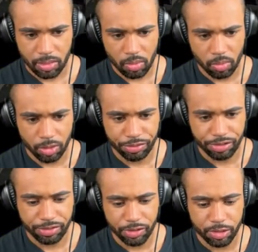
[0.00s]
One
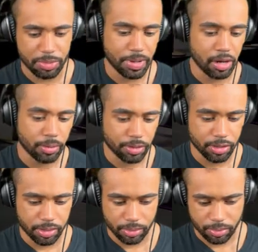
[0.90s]
free photo Oh,
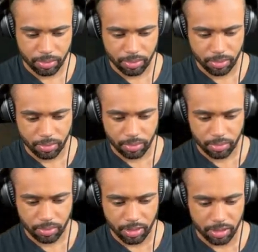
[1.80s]
good.
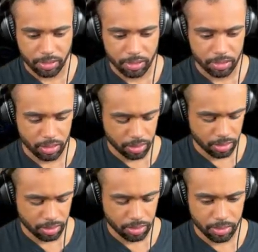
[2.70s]
Nice.
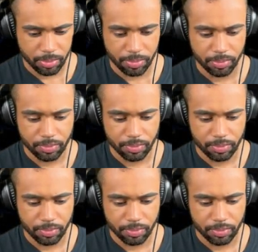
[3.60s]
Um...